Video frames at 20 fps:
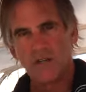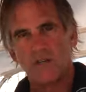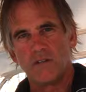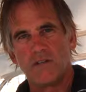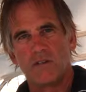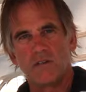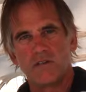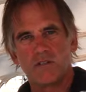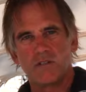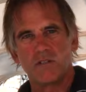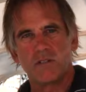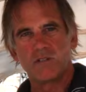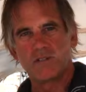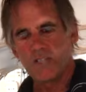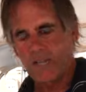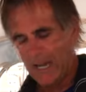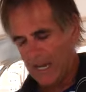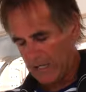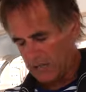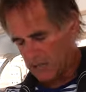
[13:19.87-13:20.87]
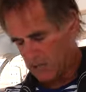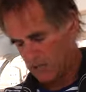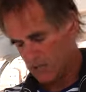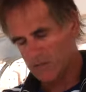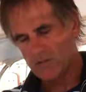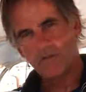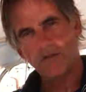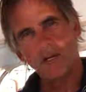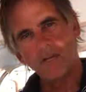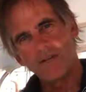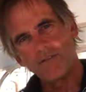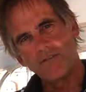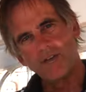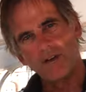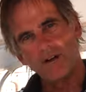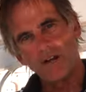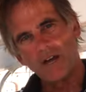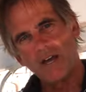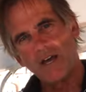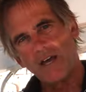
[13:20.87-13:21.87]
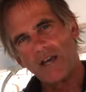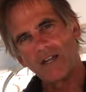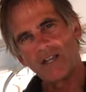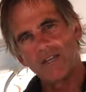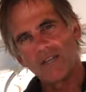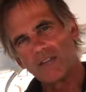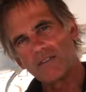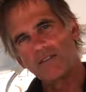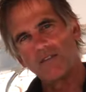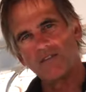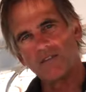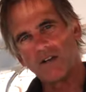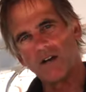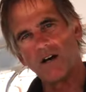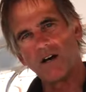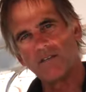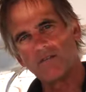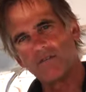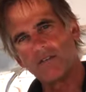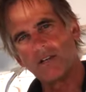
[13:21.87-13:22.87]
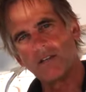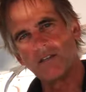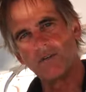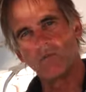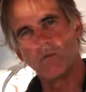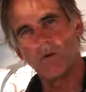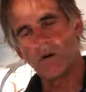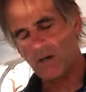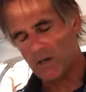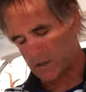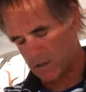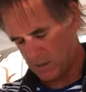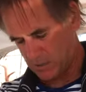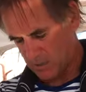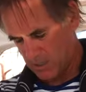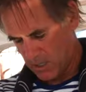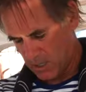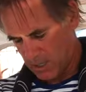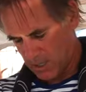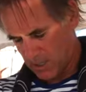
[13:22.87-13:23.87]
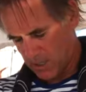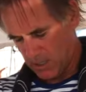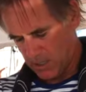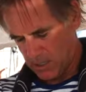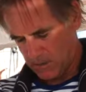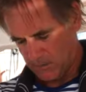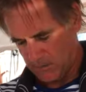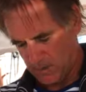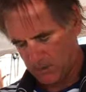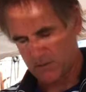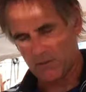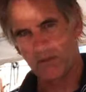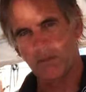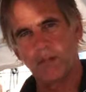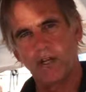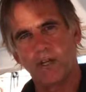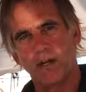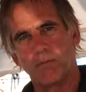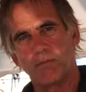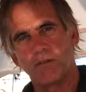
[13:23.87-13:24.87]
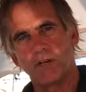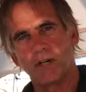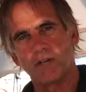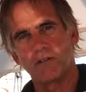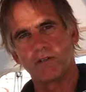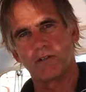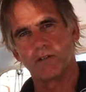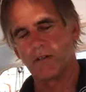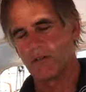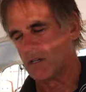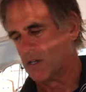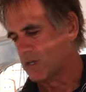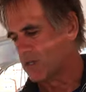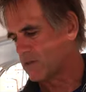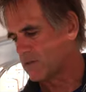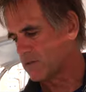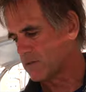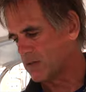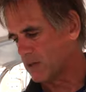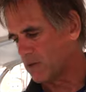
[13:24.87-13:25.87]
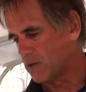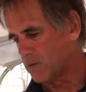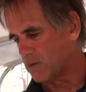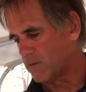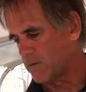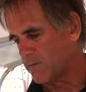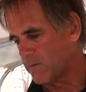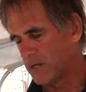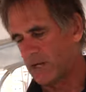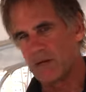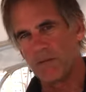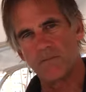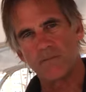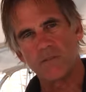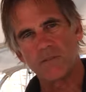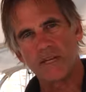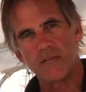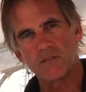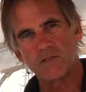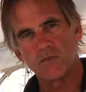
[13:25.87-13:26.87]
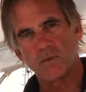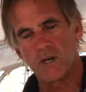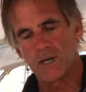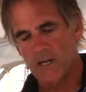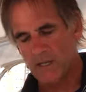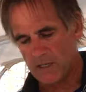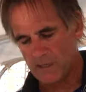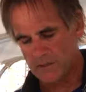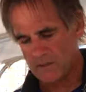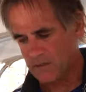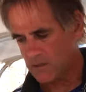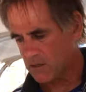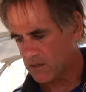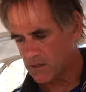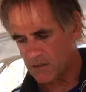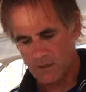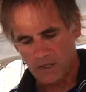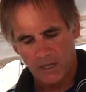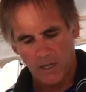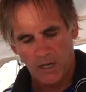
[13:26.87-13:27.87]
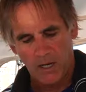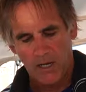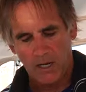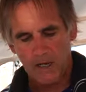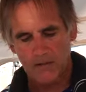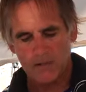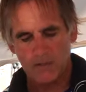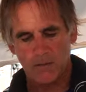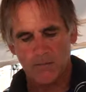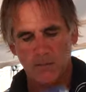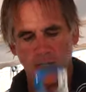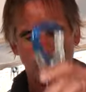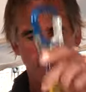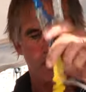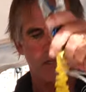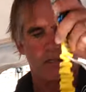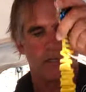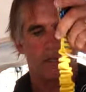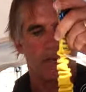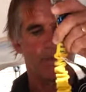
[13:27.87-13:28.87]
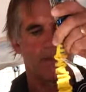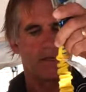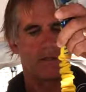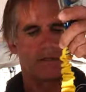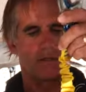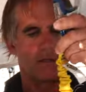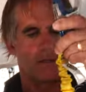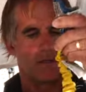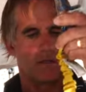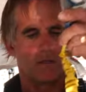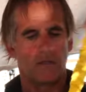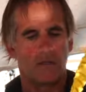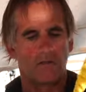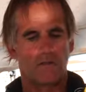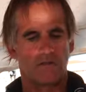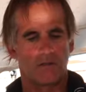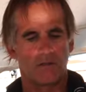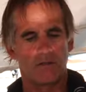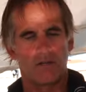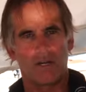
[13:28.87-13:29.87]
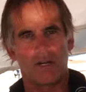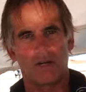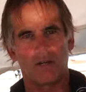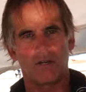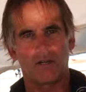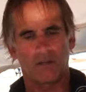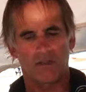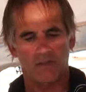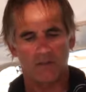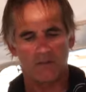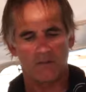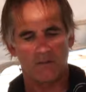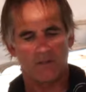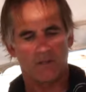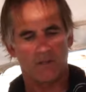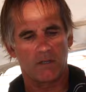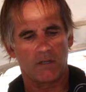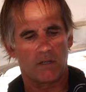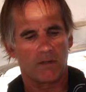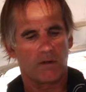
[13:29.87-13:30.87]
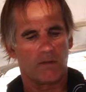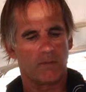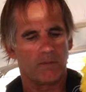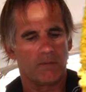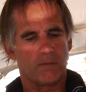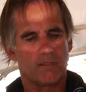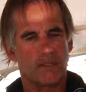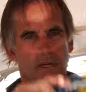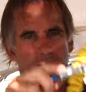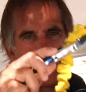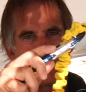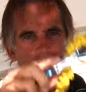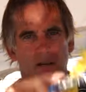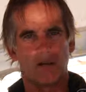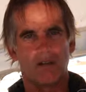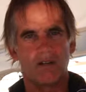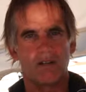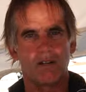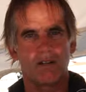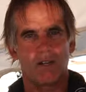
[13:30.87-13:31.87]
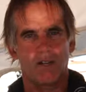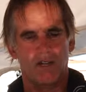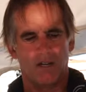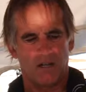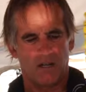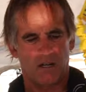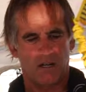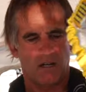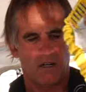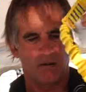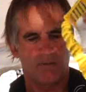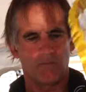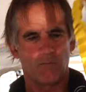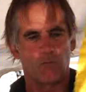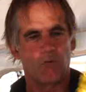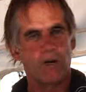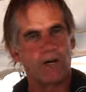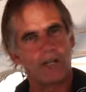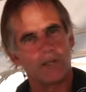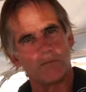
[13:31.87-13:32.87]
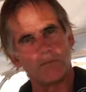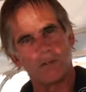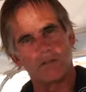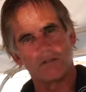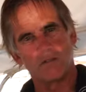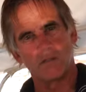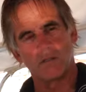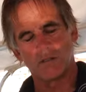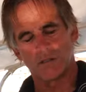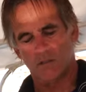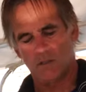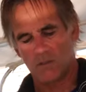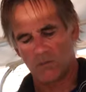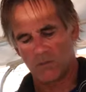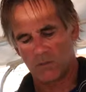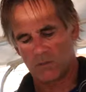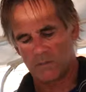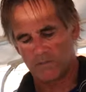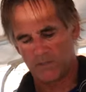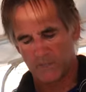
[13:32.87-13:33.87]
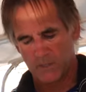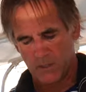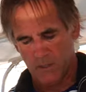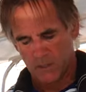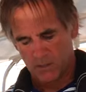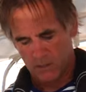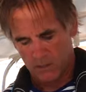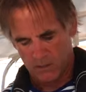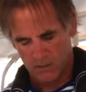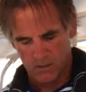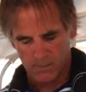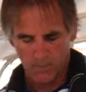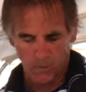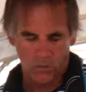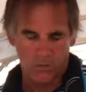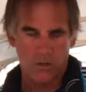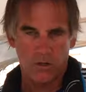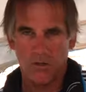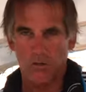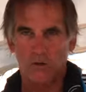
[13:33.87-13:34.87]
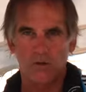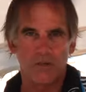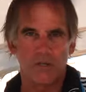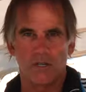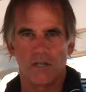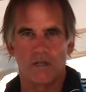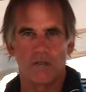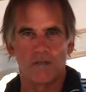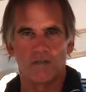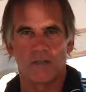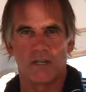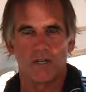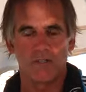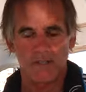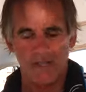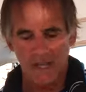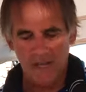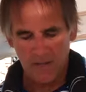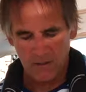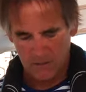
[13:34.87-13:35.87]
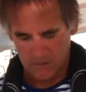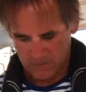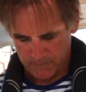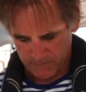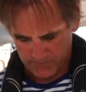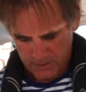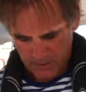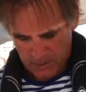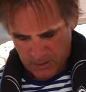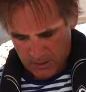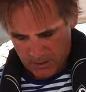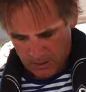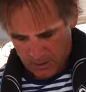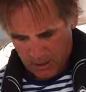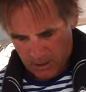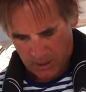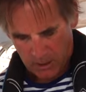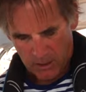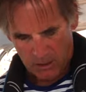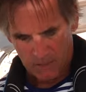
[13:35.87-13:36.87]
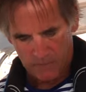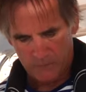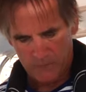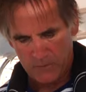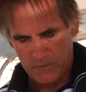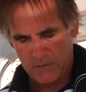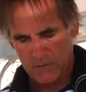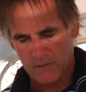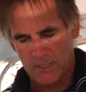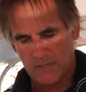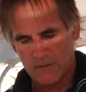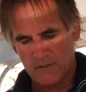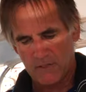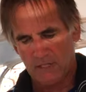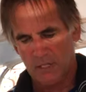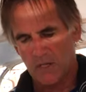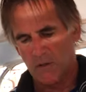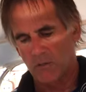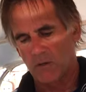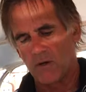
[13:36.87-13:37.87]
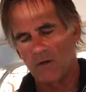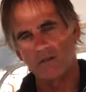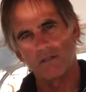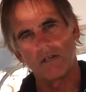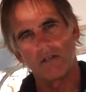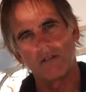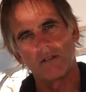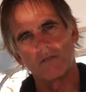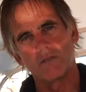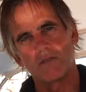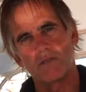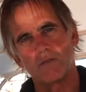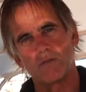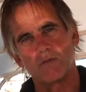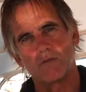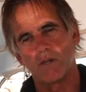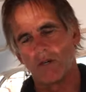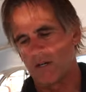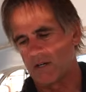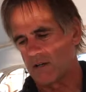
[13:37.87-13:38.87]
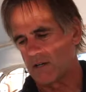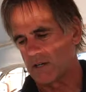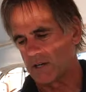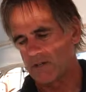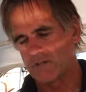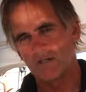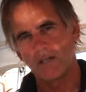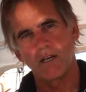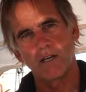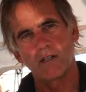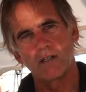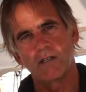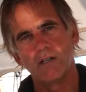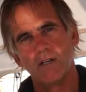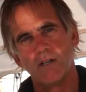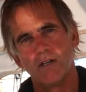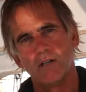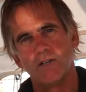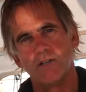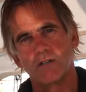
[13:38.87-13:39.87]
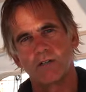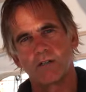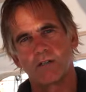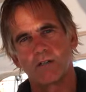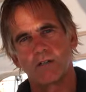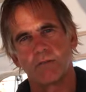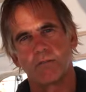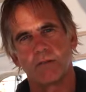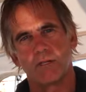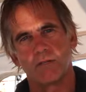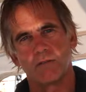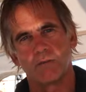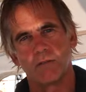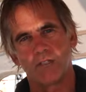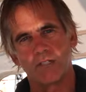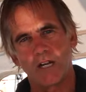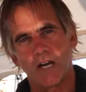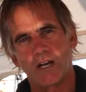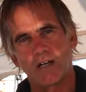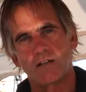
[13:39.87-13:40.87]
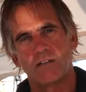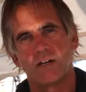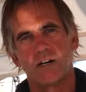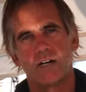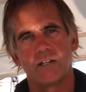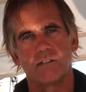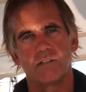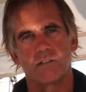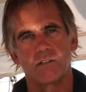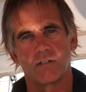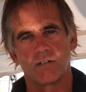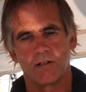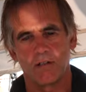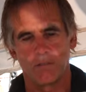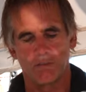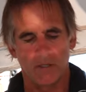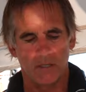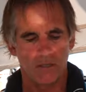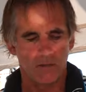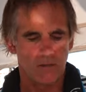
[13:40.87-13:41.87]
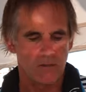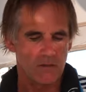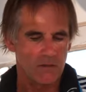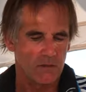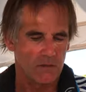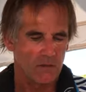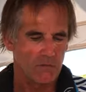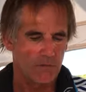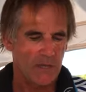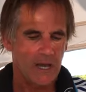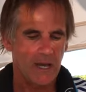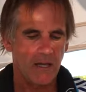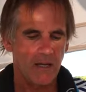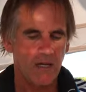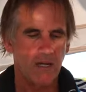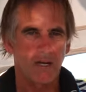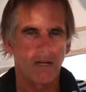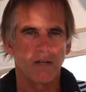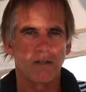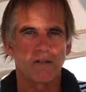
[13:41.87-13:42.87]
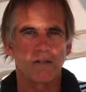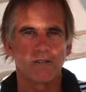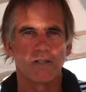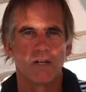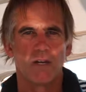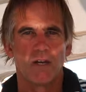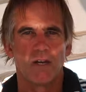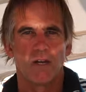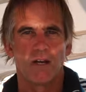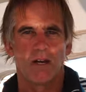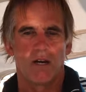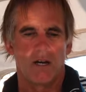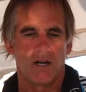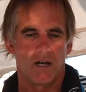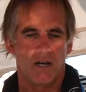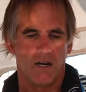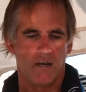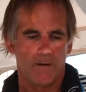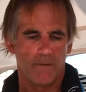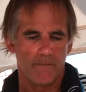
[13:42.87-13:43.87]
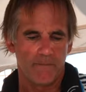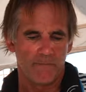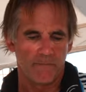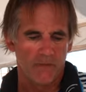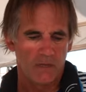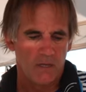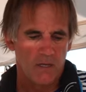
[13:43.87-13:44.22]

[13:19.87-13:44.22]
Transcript: you're still attached and you're trying to figure out how to get this off in the water um, under a lot of pressure. So um, that's why it's not good. I sometimes clip it to there like this so it can go up and down there um, while I'm using the long one. Um, or of course you can just let it dangle. Um, so that's how that works. Now this, like I said, you can clip into a jack line, you can clip into pad eyes, um,